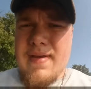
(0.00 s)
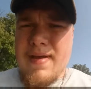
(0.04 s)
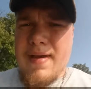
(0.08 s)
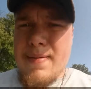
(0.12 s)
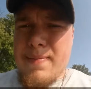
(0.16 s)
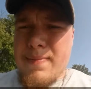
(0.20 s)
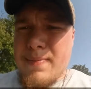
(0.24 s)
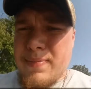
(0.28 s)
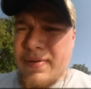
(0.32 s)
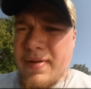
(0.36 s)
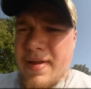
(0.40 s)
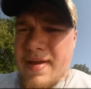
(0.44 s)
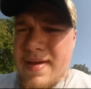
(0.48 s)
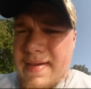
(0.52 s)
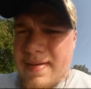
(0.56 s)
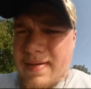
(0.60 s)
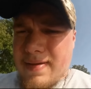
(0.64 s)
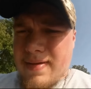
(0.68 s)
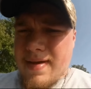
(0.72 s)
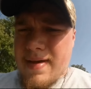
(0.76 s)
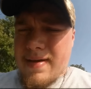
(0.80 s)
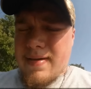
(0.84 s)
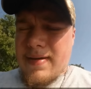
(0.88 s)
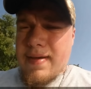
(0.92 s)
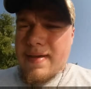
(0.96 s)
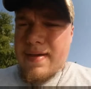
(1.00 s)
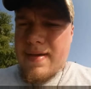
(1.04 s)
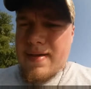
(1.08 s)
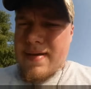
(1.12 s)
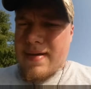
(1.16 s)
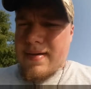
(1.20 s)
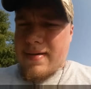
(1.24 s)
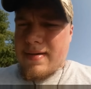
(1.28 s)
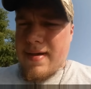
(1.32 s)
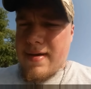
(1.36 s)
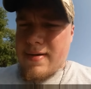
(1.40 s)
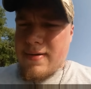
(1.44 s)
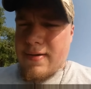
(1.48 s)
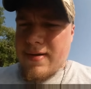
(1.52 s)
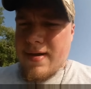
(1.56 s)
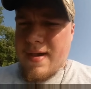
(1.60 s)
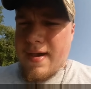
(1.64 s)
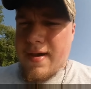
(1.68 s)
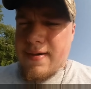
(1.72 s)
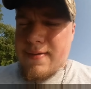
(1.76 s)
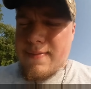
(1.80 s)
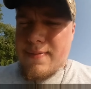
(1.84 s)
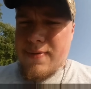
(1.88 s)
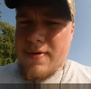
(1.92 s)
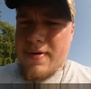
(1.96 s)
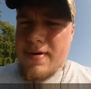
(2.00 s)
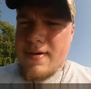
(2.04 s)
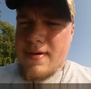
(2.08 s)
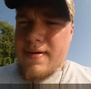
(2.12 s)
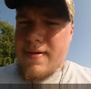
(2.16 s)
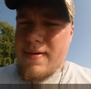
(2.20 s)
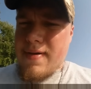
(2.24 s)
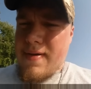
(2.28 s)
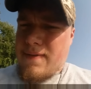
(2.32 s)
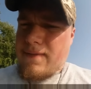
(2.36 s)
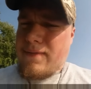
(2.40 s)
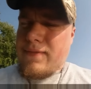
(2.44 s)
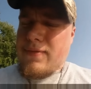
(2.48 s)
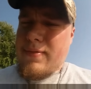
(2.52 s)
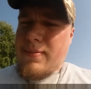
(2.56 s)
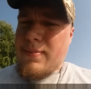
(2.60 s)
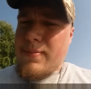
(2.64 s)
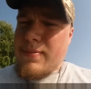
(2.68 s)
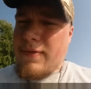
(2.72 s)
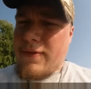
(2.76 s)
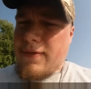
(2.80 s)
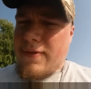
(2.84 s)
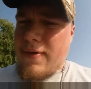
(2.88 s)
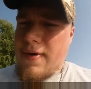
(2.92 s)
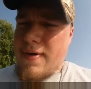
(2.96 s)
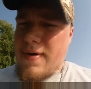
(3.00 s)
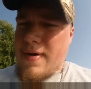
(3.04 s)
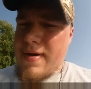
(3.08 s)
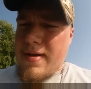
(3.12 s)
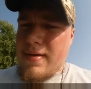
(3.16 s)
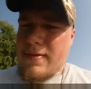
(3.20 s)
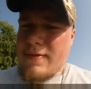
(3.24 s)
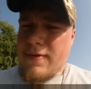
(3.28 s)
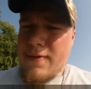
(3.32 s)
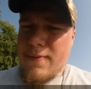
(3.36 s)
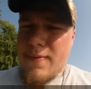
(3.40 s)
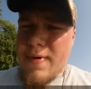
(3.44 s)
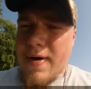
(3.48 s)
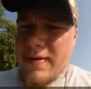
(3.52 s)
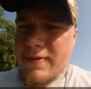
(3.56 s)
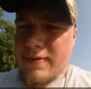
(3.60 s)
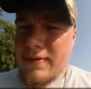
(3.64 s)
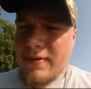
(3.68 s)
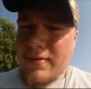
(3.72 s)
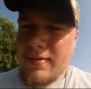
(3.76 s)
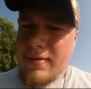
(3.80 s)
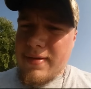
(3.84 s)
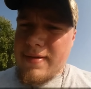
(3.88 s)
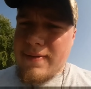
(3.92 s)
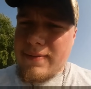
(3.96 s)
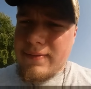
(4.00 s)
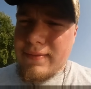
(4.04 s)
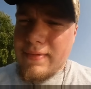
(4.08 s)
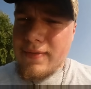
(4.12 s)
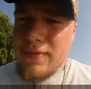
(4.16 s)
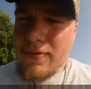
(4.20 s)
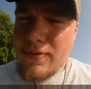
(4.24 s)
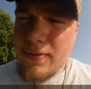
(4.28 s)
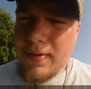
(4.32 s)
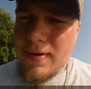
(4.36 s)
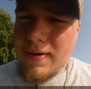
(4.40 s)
I'm Blake, aka Ghetto Cowboy from Missouri, and you're watching Live to